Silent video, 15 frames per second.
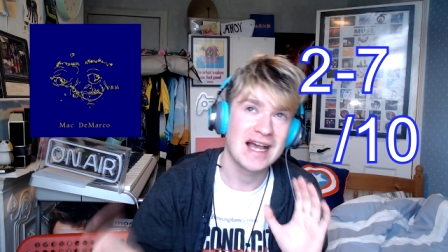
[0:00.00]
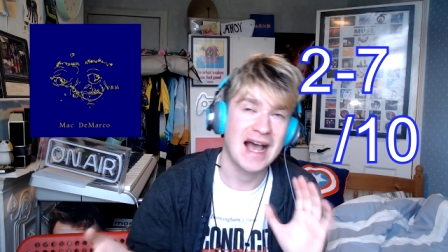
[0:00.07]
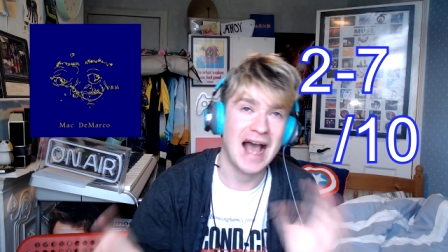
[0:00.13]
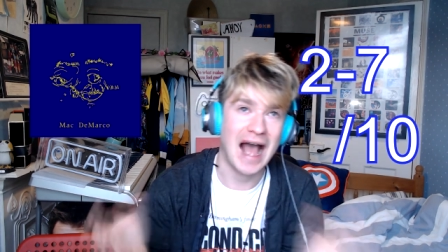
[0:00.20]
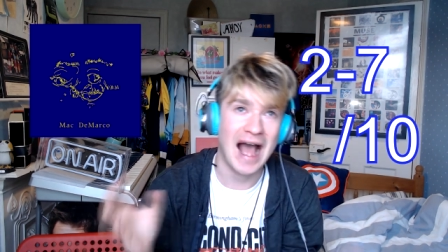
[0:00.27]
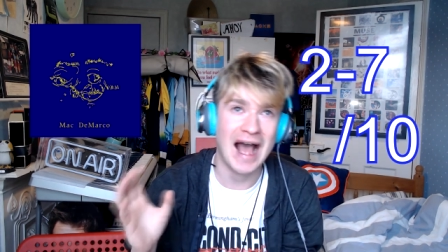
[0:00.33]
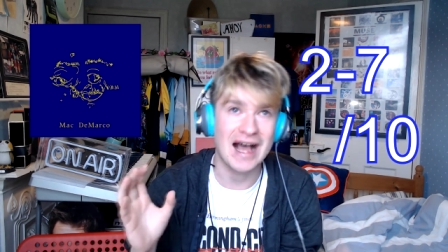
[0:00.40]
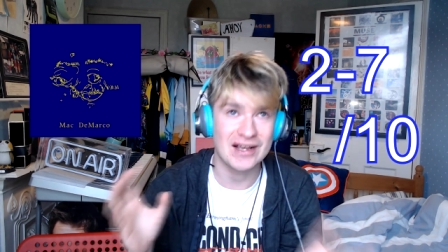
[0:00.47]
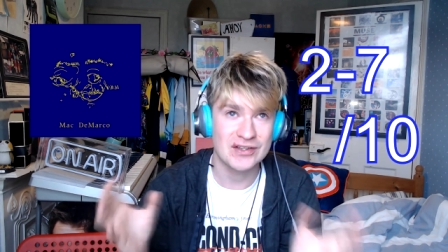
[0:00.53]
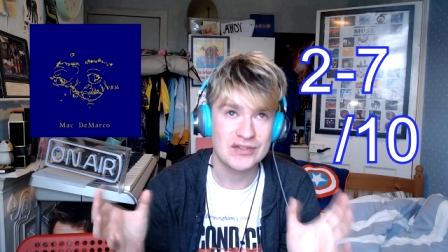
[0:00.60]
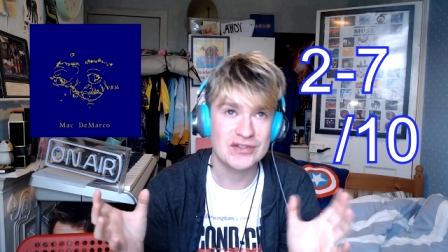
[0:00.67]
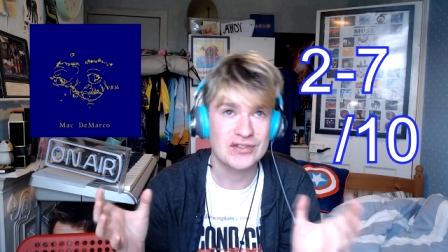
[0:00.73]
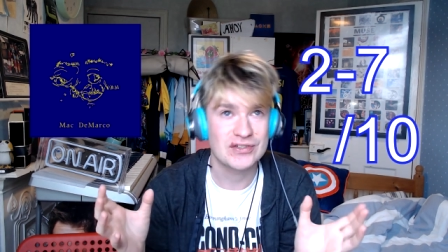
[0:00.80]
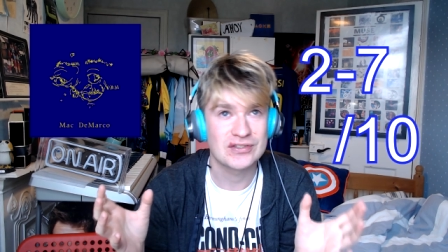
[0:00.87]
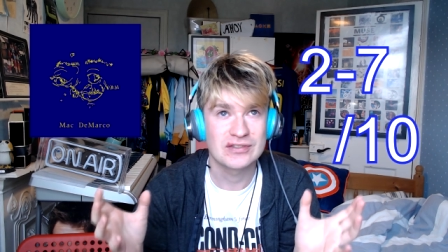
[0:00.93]

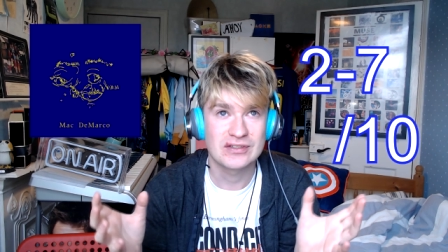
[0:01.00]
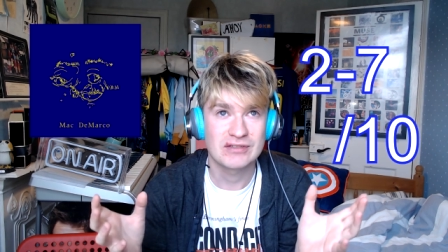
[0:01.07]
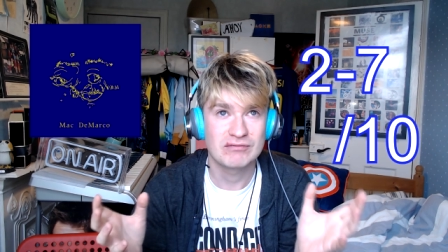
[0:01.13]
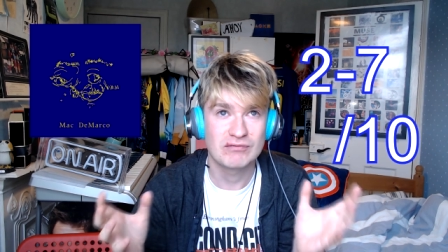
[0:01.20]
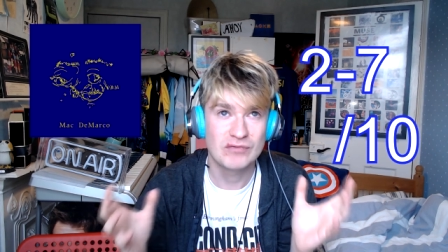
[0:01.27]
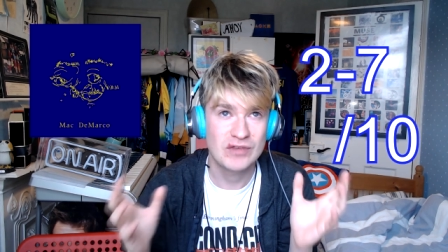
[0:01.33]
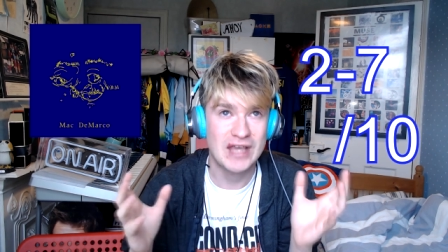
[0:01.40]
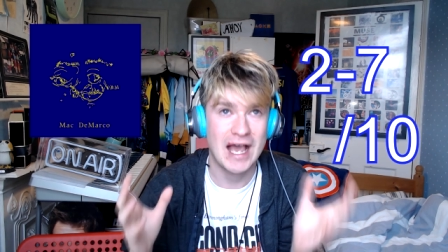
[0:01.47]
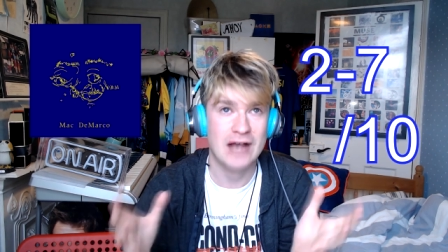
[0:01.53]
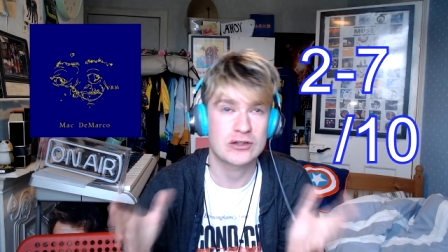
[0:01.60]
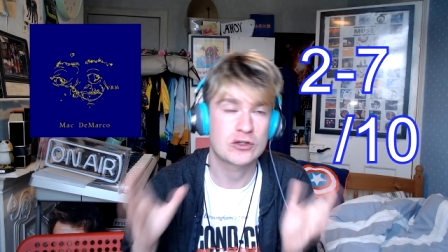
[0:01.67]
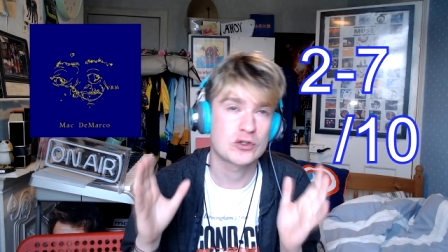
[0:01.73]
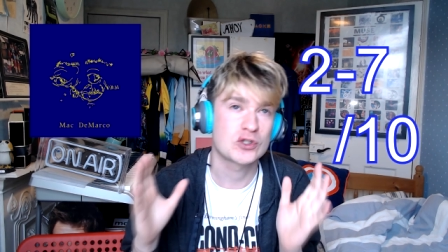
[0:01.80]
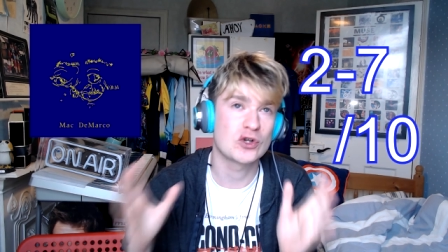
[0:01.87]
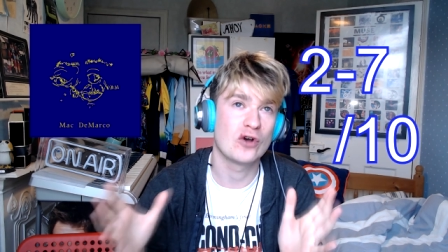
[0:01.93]
as the
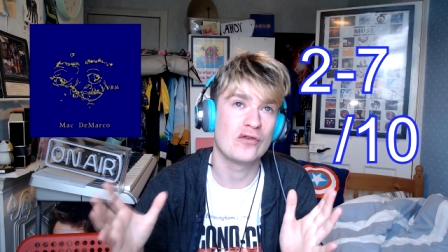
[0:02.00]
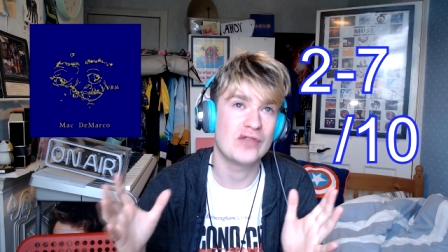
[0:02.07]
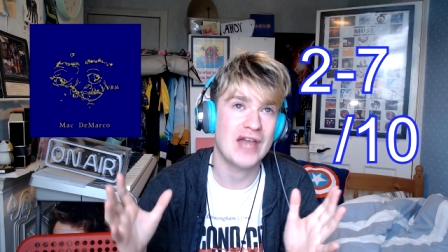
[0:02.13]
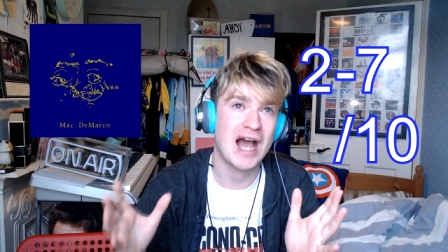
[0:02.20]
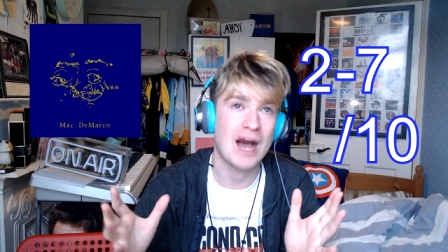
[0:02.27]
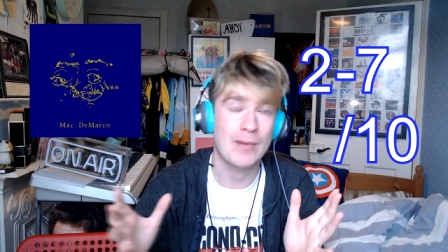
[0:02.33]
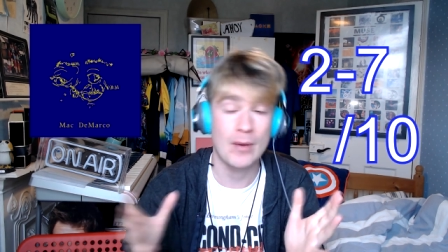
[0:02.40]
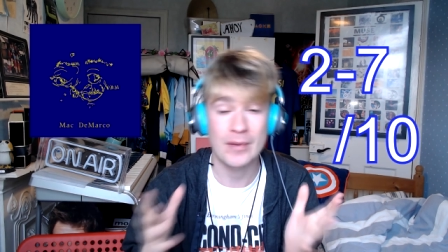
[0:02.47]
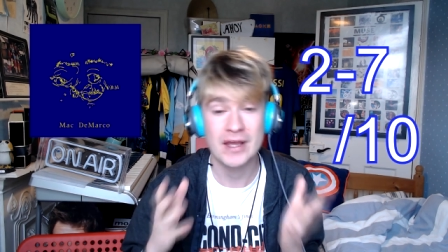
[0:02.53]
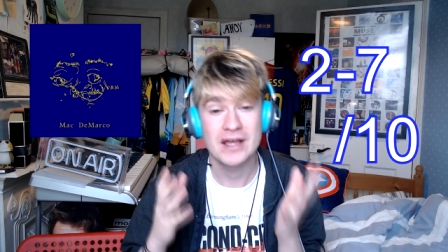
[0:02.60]
actual score for the album.